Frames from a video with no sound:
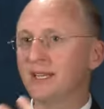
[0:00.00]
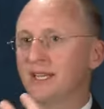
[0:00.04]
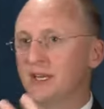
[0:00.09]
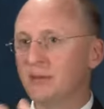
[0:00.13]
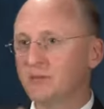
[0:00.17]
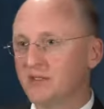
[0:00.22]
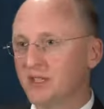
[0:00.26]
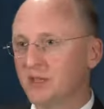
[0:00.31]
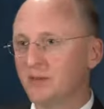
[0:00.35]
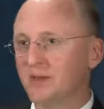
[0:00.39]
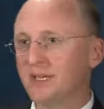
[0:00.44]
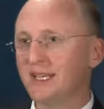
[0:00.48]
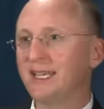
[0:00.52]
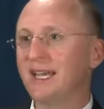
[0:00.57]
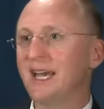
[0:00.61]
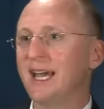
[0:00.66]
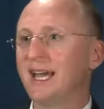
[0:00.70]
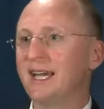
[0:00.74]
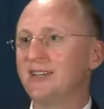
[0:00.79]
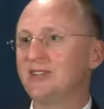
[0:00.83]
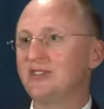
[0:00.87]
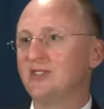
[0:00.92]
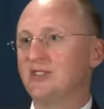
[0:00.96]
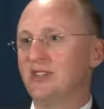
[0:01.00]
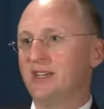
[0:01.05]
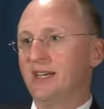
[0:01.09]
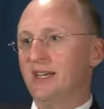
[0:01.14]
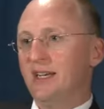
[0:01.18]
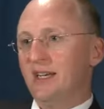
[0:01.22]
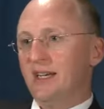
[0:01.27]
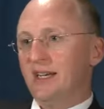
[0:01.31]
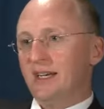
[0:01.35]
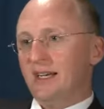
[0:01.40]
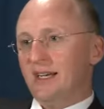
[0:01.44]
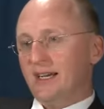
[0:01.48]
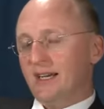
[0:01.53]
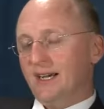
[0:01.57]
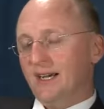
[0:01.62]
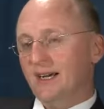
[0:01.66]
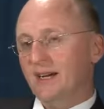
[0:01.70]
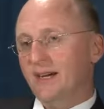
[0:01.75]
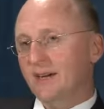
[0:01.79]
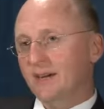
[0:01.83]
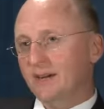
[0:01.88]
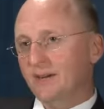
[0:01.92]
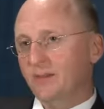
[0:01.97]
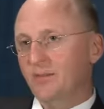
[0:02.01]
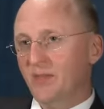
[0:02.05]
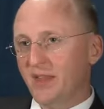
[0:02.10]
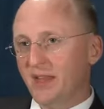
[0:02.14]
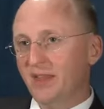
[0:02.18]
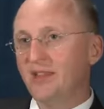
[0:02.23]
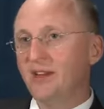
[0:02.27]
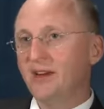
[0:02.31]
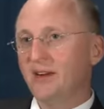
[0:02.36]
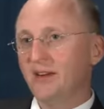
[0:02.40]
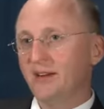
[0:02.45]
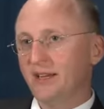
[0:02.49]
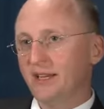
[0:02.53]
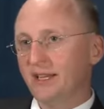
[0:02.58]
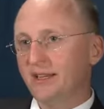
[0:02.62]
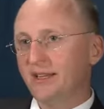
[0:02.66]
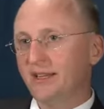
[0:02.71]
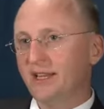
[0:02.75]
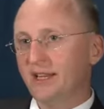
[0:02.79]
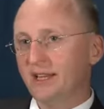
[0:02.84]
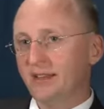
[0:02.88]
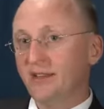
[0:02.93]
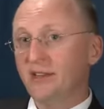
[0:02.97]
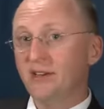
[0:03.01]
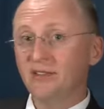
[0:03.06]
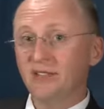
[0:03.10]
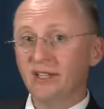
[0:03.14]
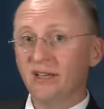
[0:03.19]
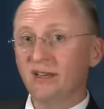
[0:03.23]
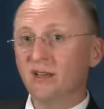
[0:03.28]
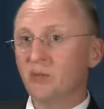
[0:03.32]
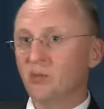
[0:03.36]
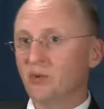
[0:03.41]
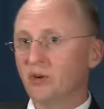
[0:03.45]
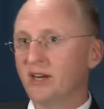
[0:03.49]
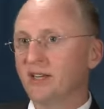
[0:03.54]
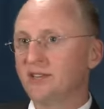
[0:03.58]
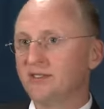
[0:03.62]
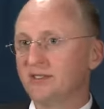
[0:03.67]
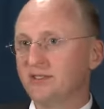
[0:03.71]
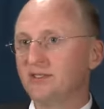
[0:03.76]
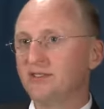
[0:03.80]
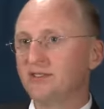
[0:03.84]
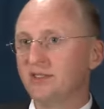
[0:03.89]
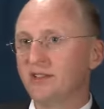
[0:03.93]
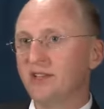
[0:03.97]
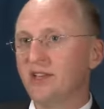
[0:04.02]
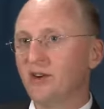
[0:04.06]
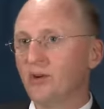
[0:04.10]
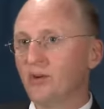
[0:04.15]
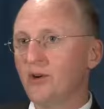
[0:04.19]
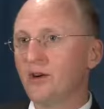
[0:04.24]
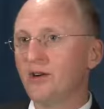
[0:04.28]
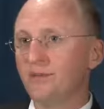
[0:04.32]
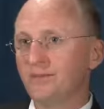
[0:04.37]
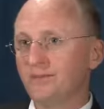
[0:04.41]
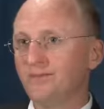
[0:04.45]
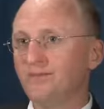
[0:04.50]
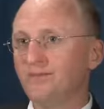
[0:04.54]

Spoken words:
keeps them engaged in their daily practices in the OR.